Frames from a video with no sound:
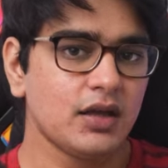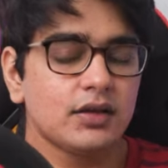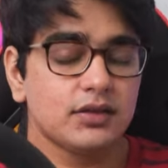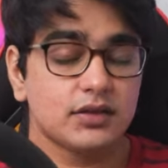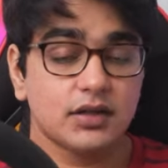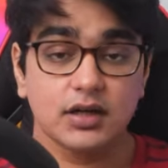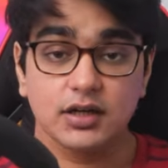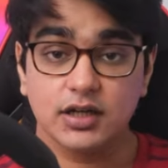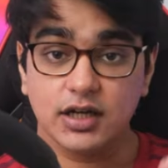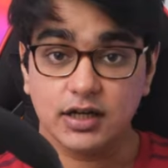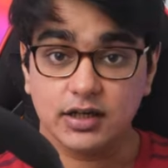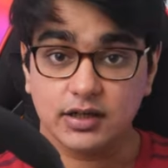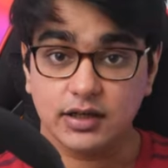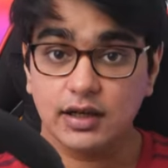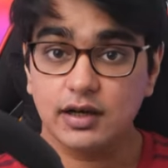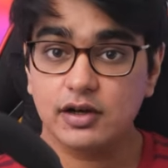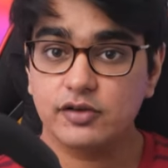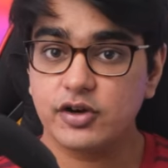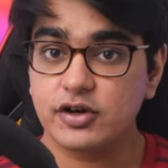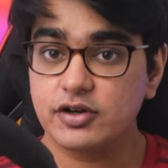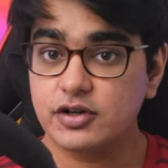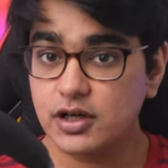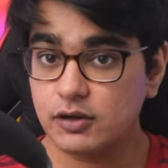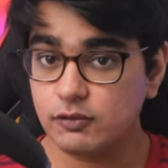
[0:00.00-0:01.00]
The
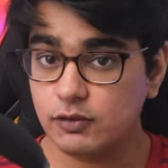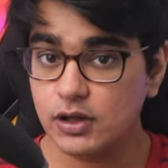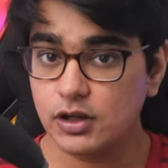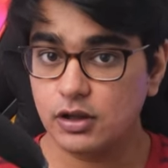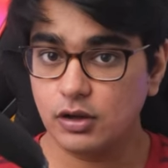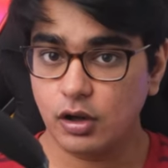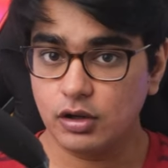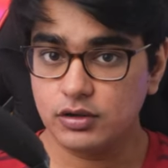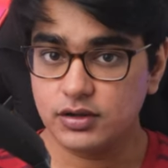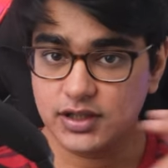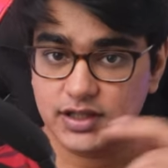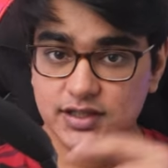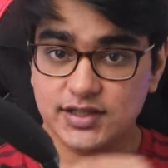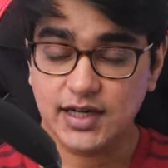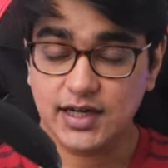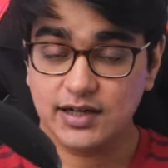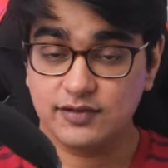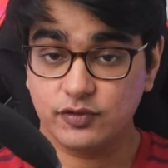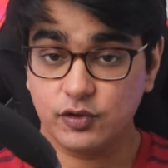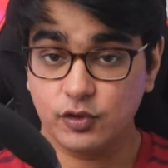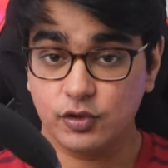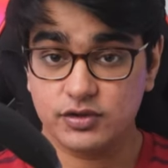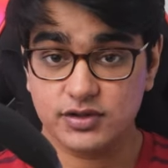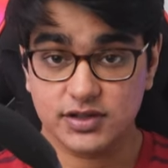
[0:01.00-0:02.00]
detailed retrieval on these
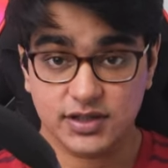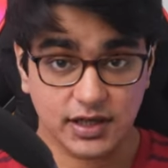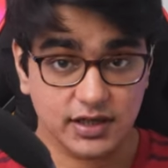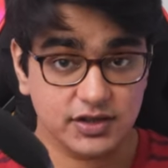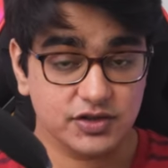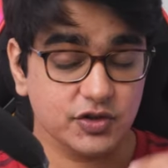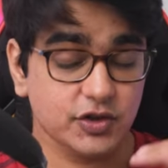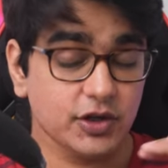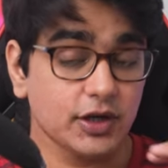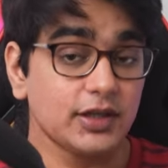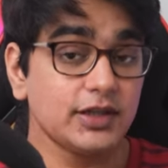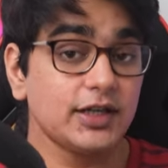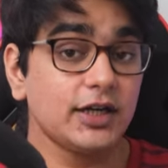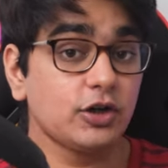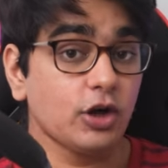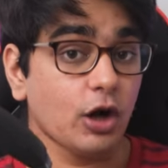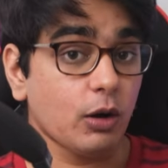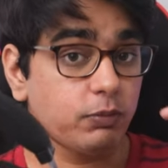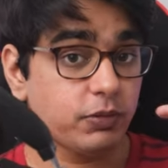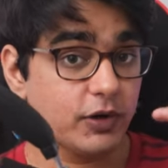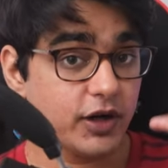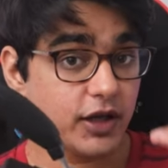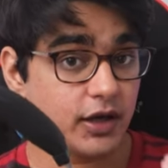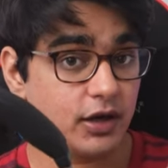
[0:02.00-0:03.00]
headphones is really
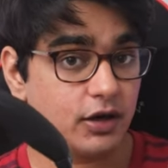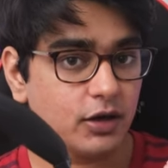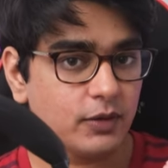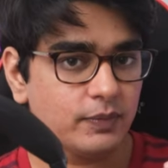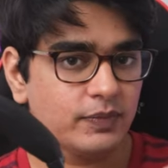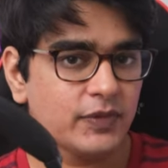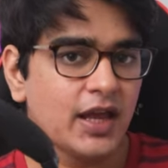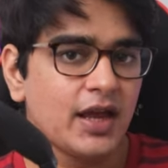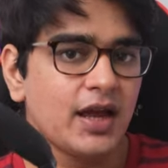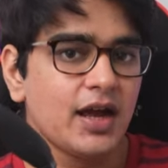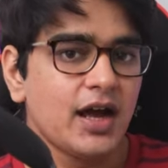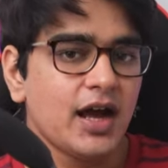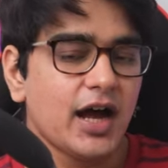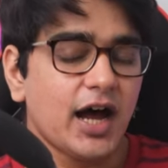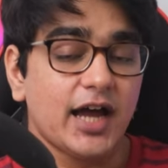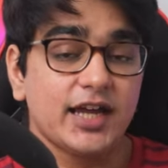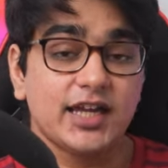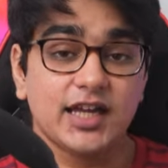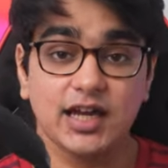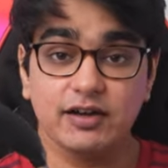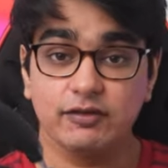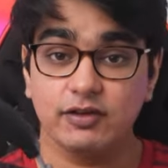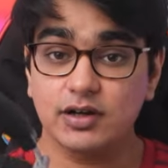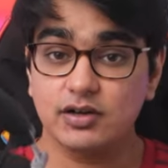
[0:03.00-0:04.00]
top tier. I
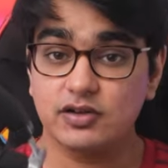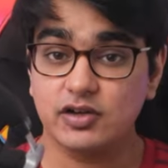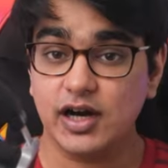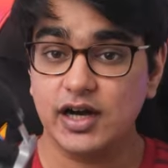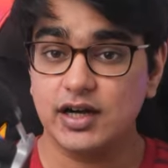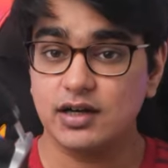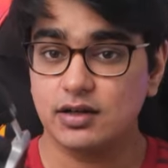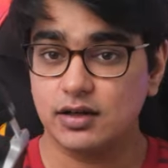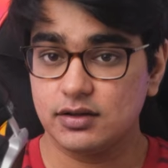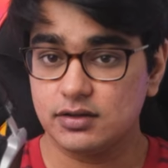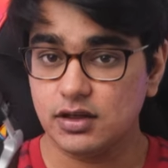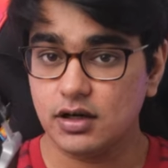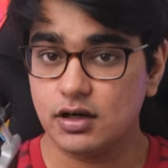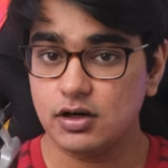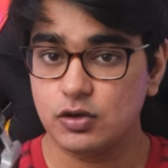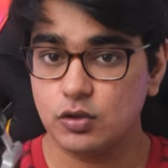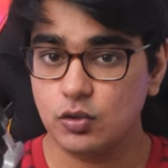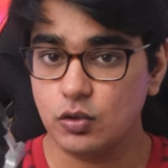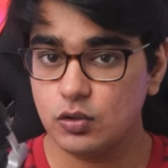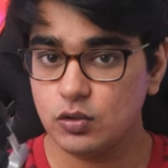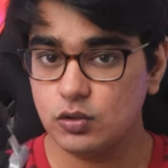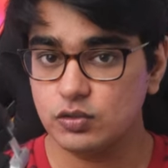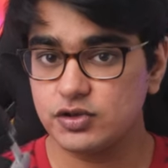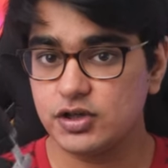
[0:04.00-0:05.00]
haven't tried other
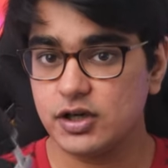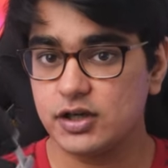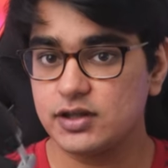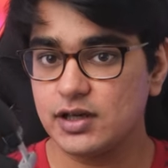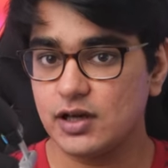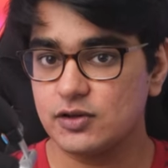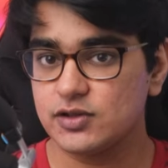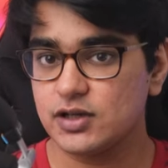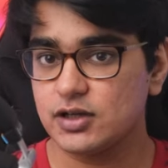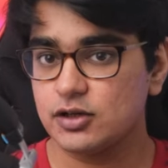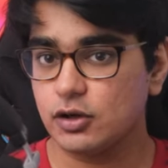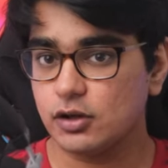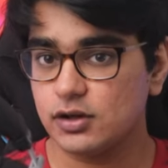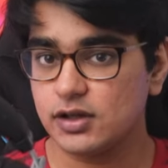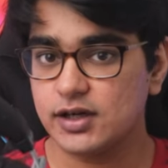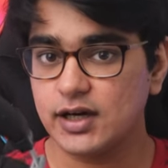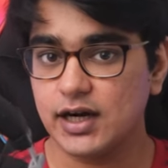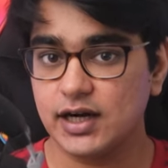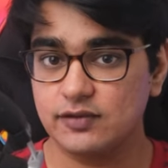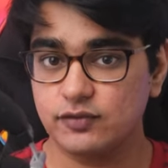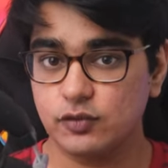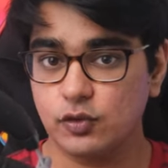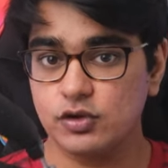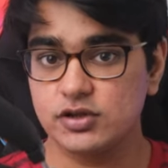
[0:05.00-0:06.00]
$2,000 to $3,000
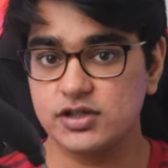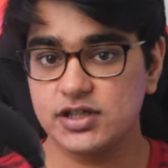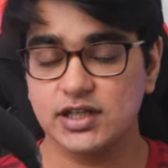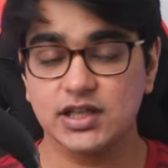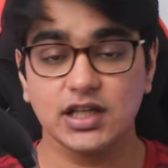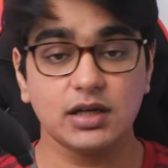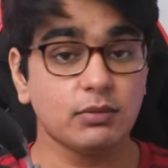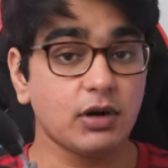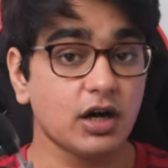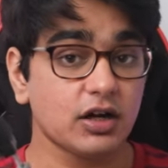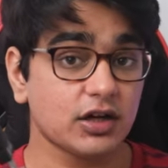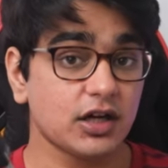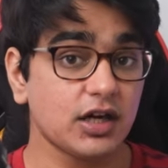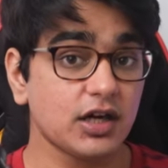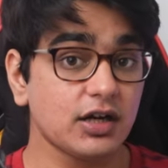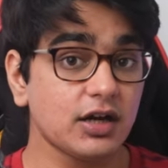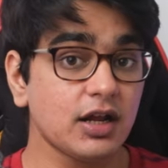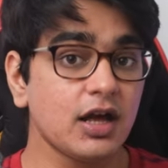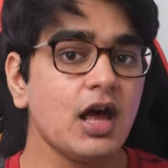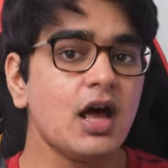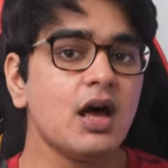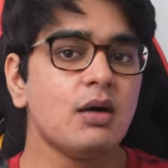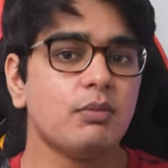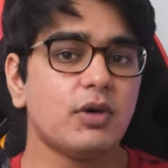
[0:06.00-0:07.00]
headphones in the
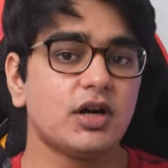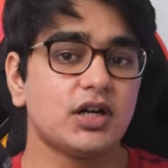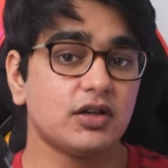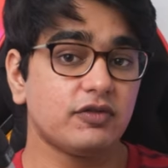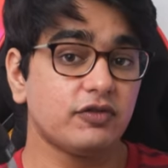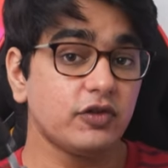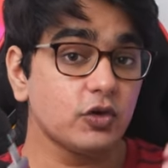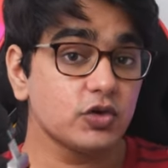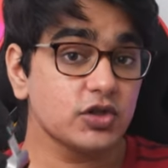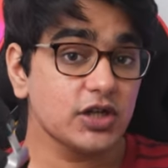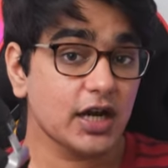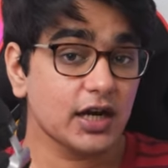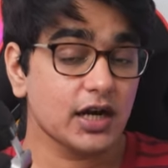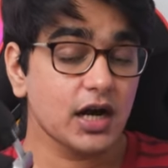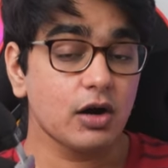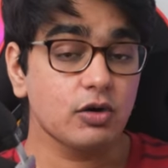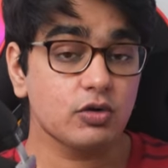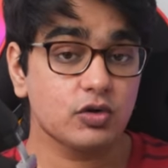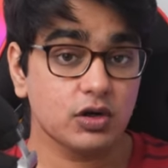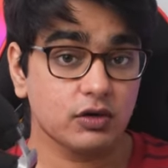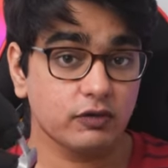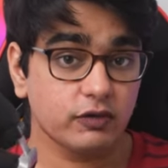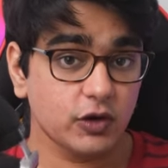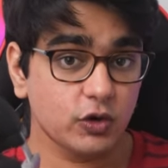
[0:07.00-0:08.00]
market, but if you check
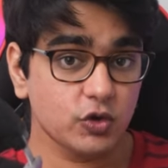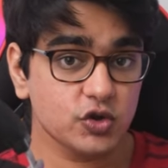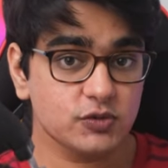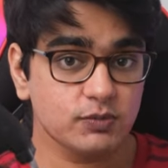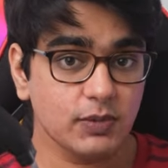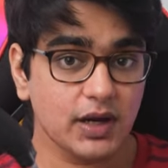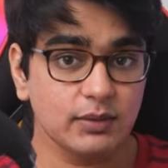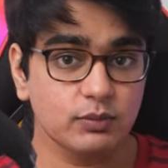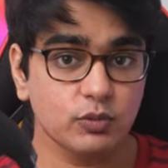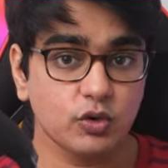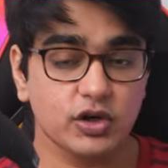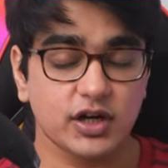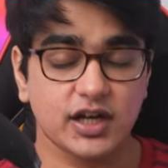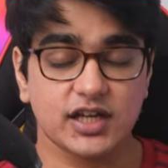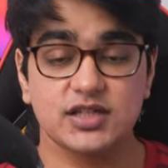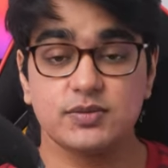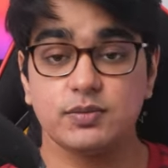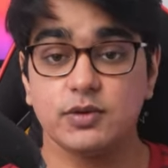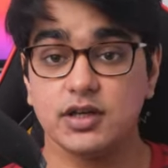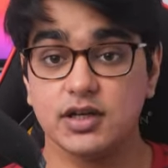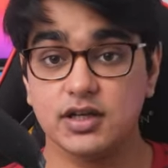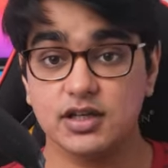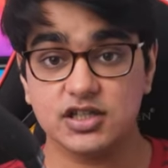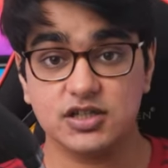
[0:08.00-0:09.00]
out reviews by more
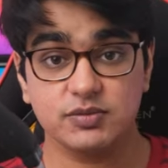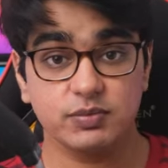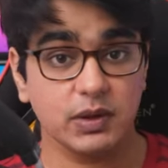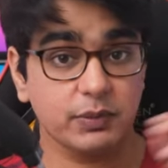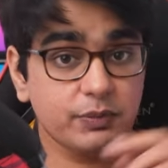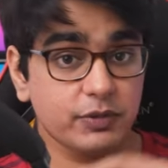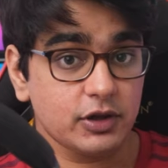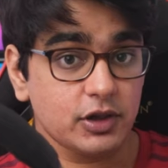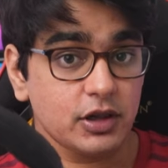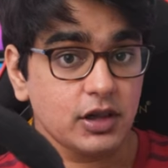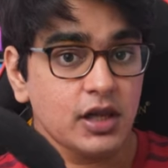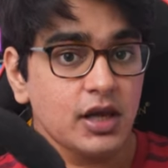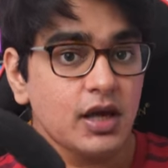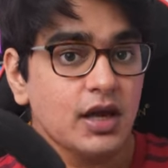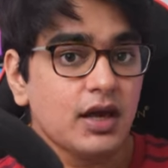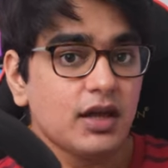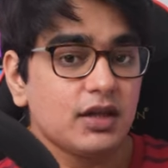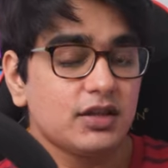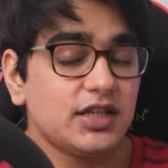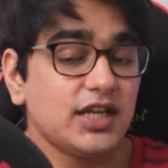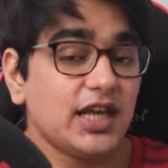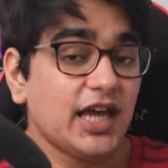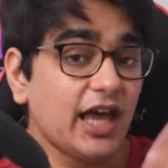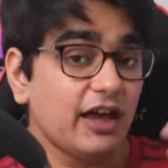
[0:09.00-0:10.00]
experienced people,
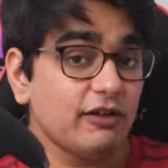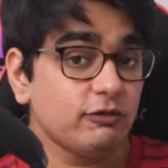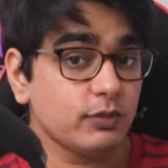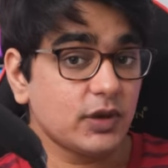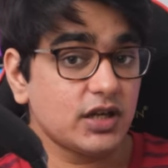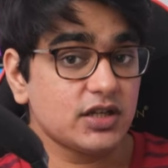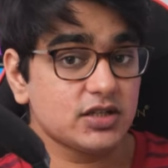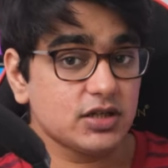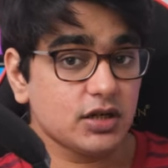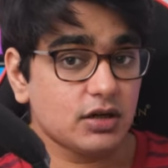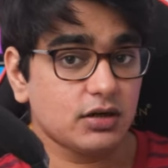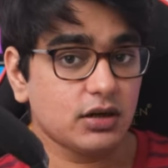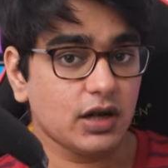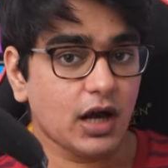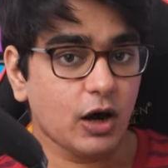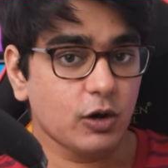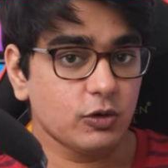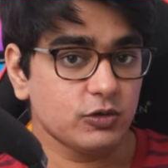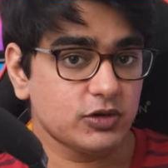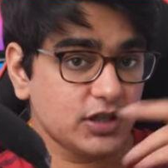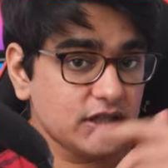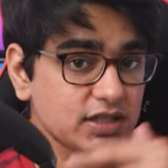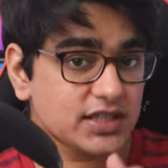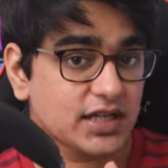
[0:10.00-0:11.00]
they have mentioned
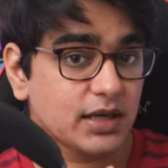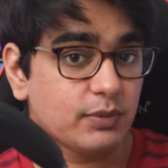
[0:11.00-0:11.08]
how these